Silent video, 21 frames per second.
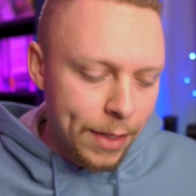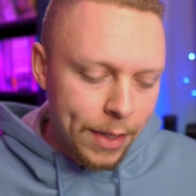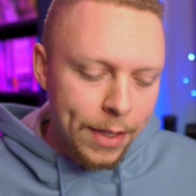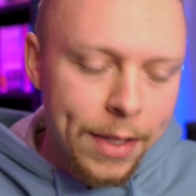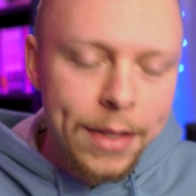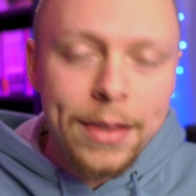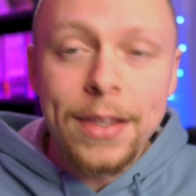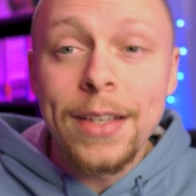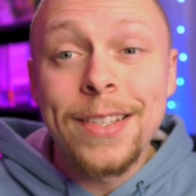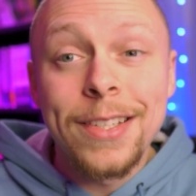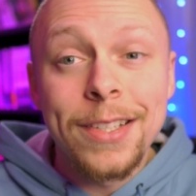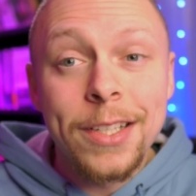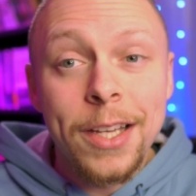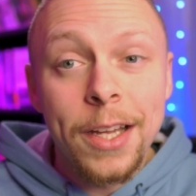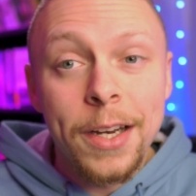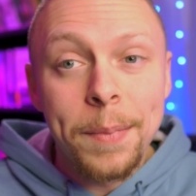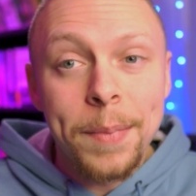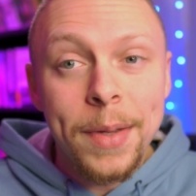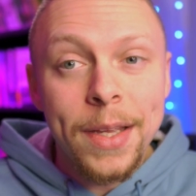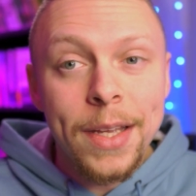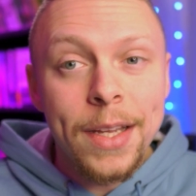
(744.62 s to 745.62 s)
this is going
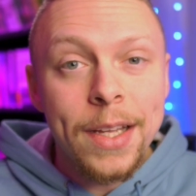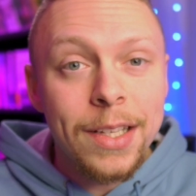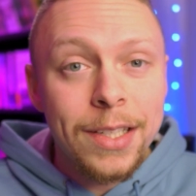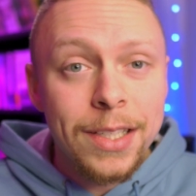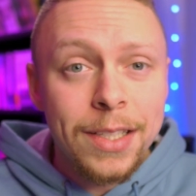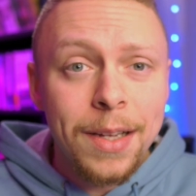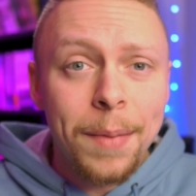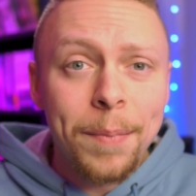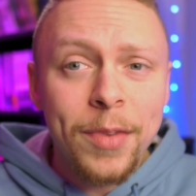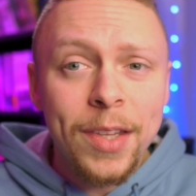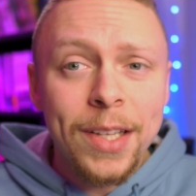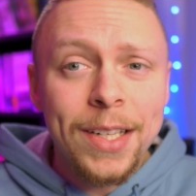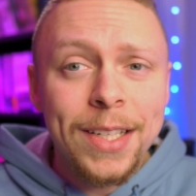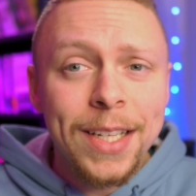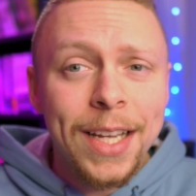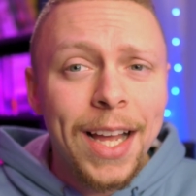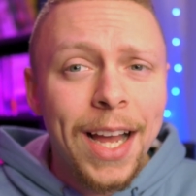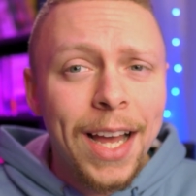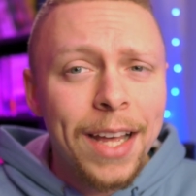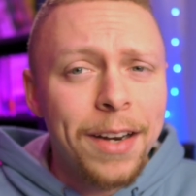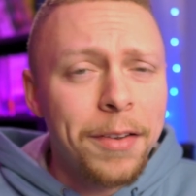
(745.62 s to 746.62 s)
to be something to
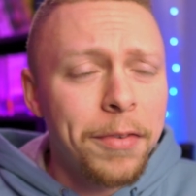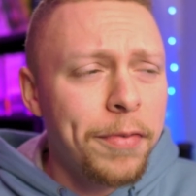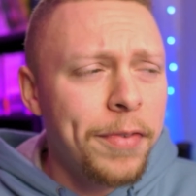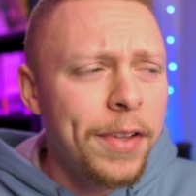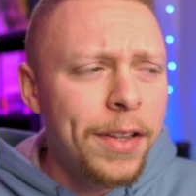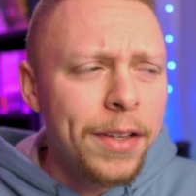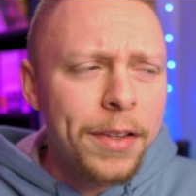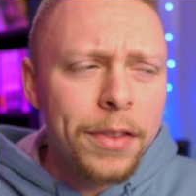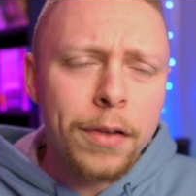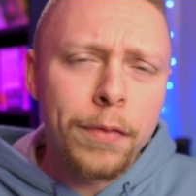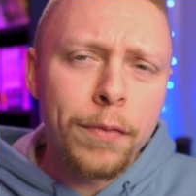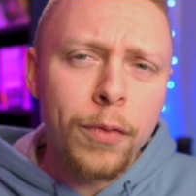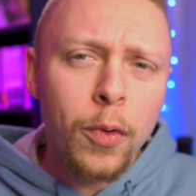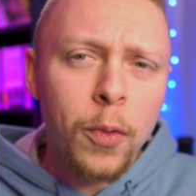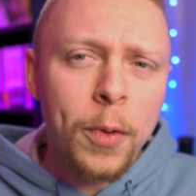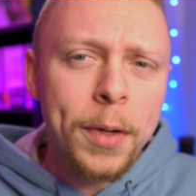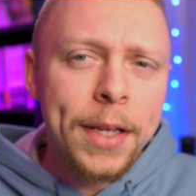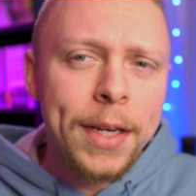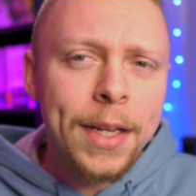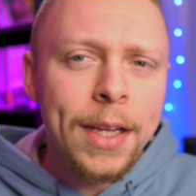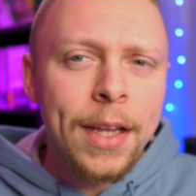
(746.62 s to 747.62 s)
kind of fill in the
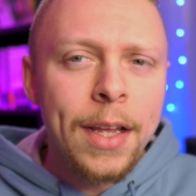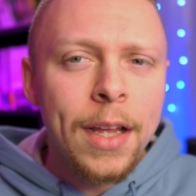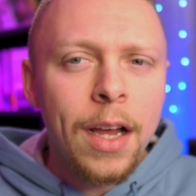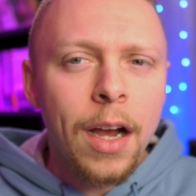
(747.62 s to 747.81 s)
void